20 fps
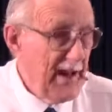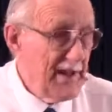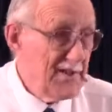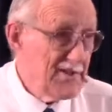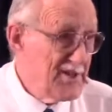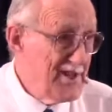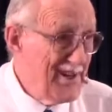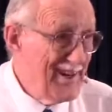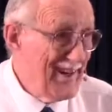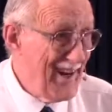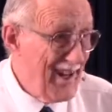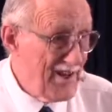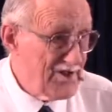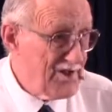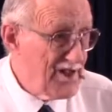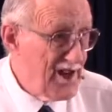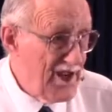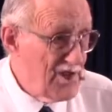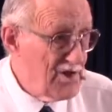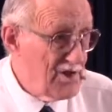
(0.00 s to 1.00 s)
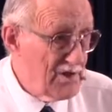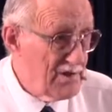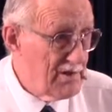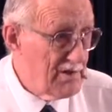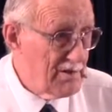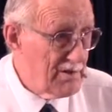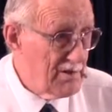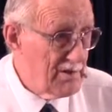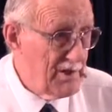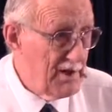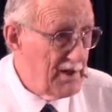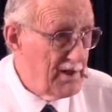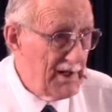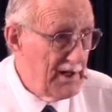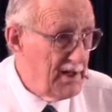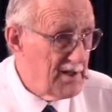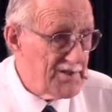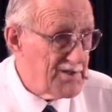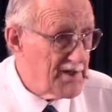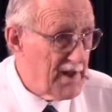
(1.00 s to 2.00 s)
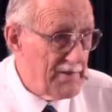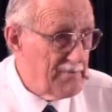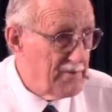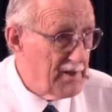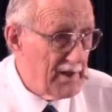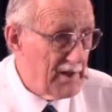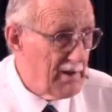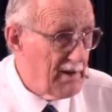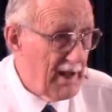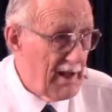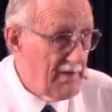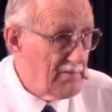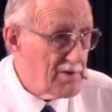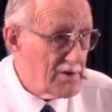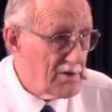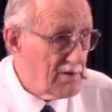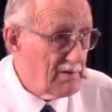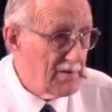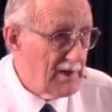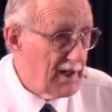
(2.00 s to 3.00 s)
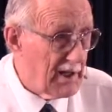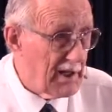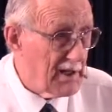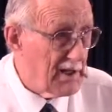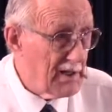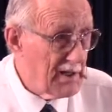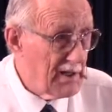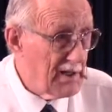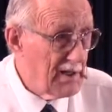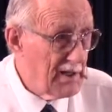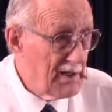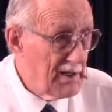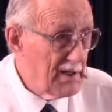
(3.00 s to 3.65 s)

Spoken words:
If it had sinless nature, it didn't need a savior to go to heaven, surely.